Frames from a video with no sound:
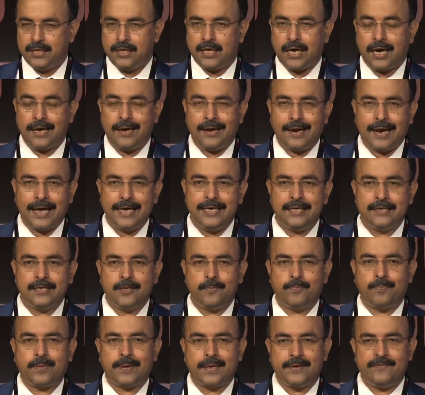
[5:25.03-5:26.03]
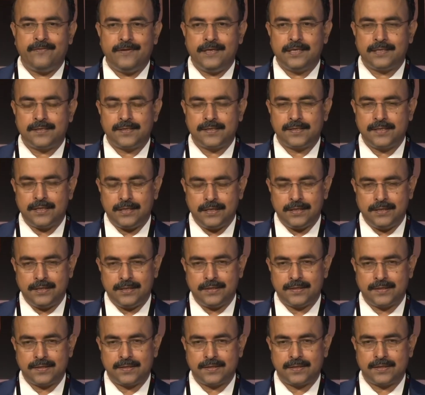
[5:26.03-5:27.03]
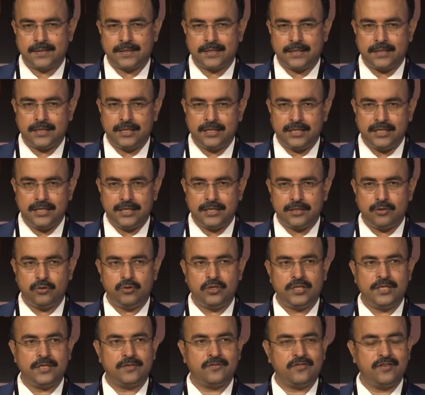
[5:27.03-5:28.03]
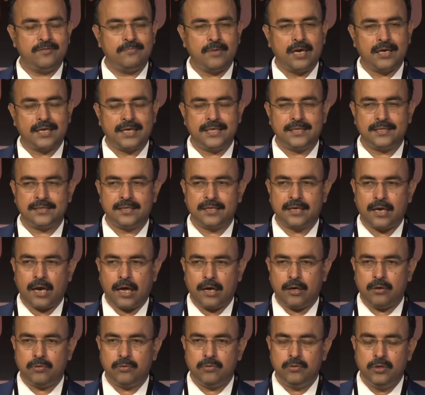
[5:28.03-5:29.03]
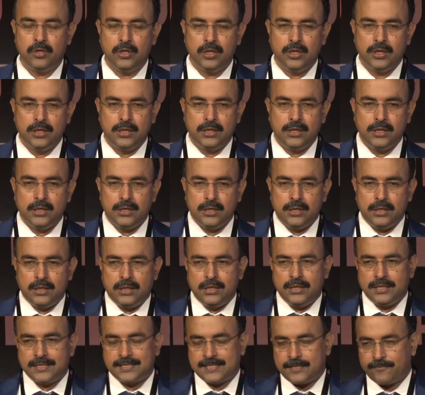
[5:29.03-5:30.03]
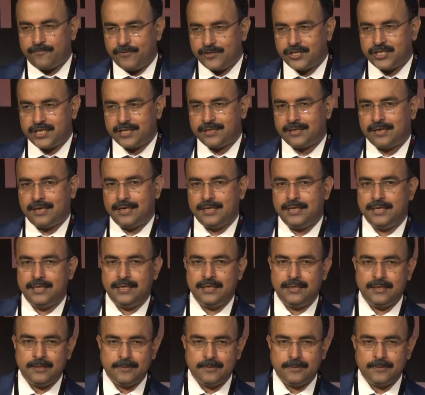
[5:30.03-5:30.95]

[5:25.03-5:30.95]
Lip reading: Unlike previous years, the tier 2, tier 3 markets are now sufficiently